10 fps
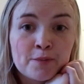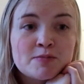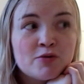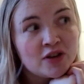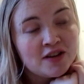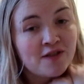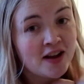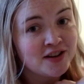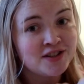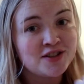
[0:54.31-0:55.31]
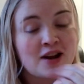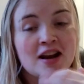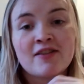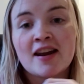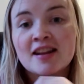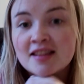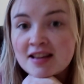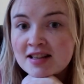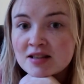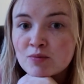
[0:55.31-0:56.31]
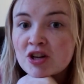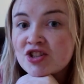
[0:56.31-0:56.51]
It's been really fun to kind of edit these and watch